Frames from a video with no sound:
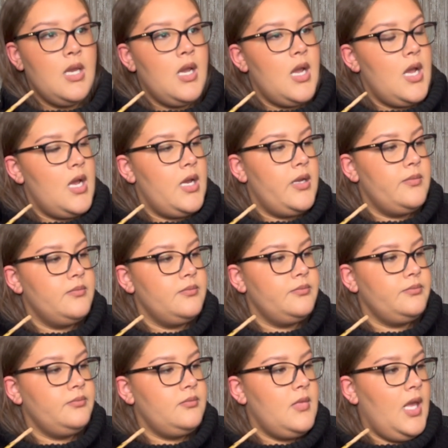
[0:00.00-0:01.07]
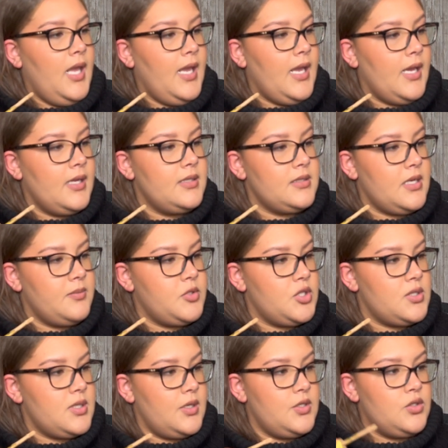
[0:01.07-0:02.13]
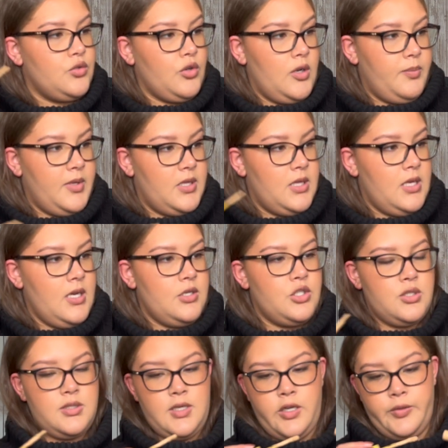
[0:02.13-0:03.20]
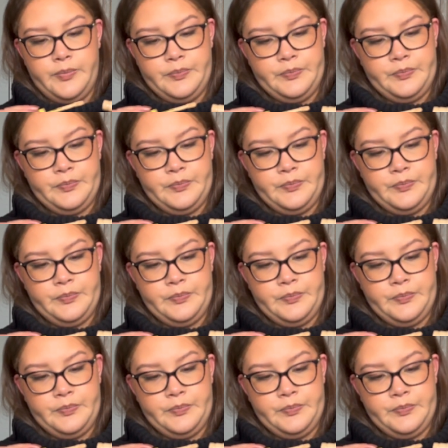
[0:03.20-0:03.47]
and I'm just like scraping the edges now.